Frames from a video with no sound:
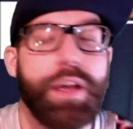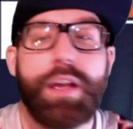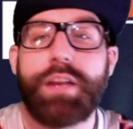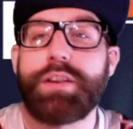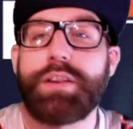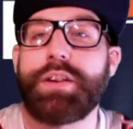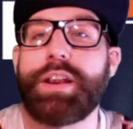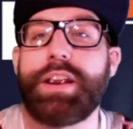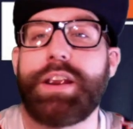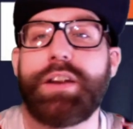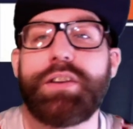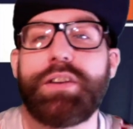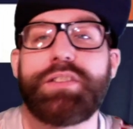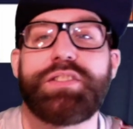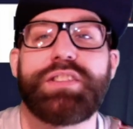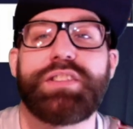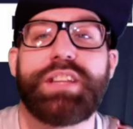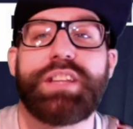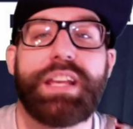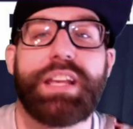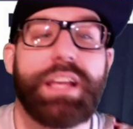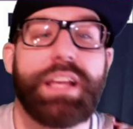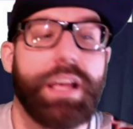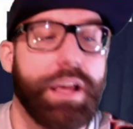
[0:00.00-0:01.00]
You're here to
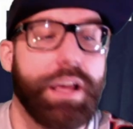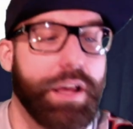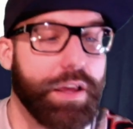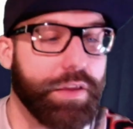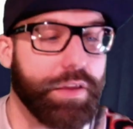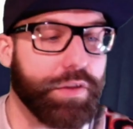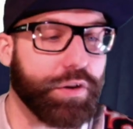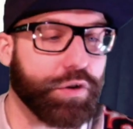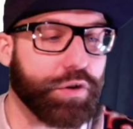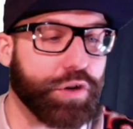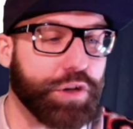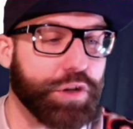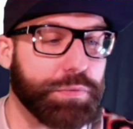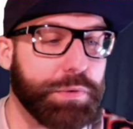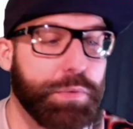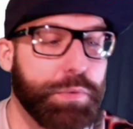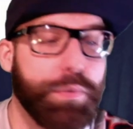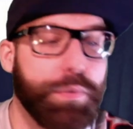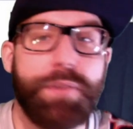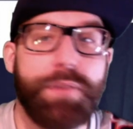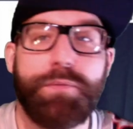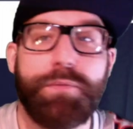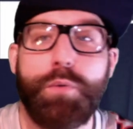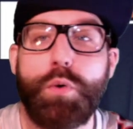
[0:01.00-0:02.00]
see the crispy
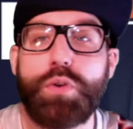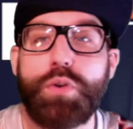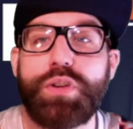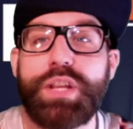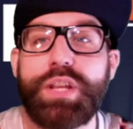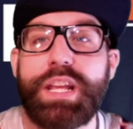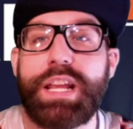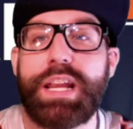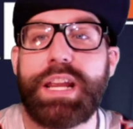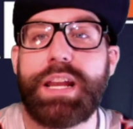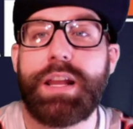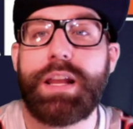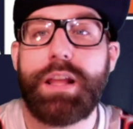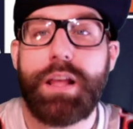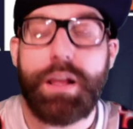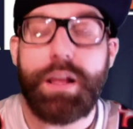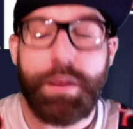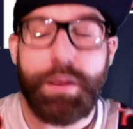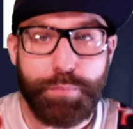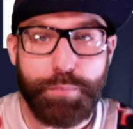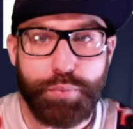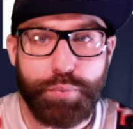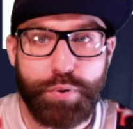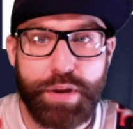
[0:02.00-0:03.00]
Week 14
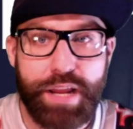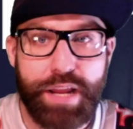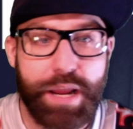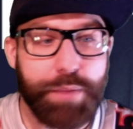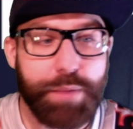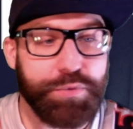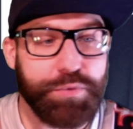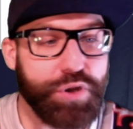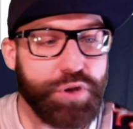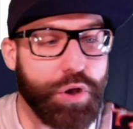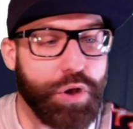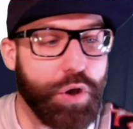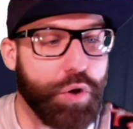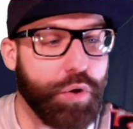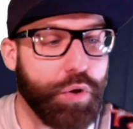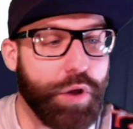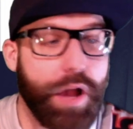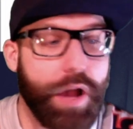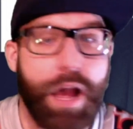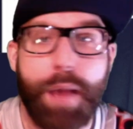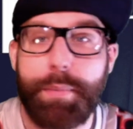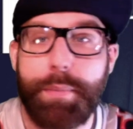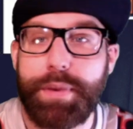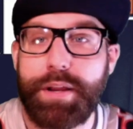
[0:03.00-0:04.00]
pregame show.
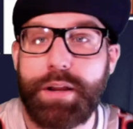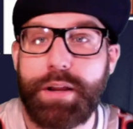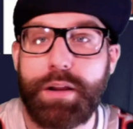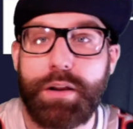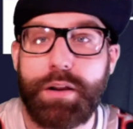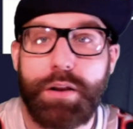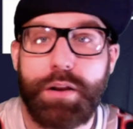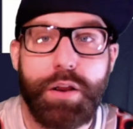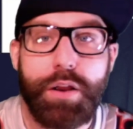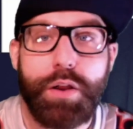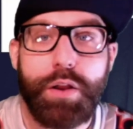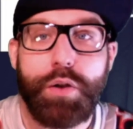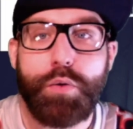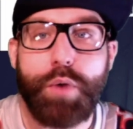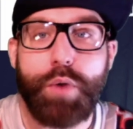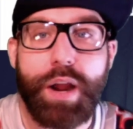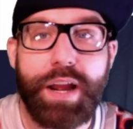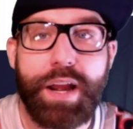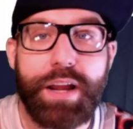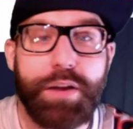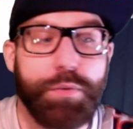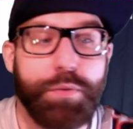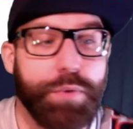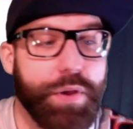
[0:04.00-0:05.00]
I'm here, right
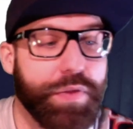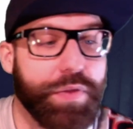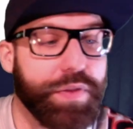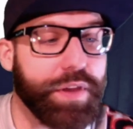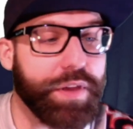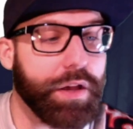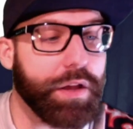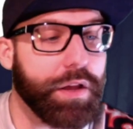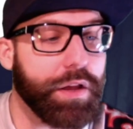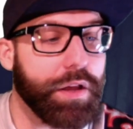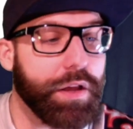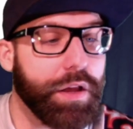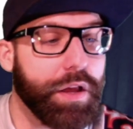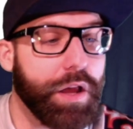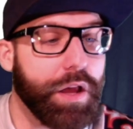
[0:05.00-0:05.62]
here with you.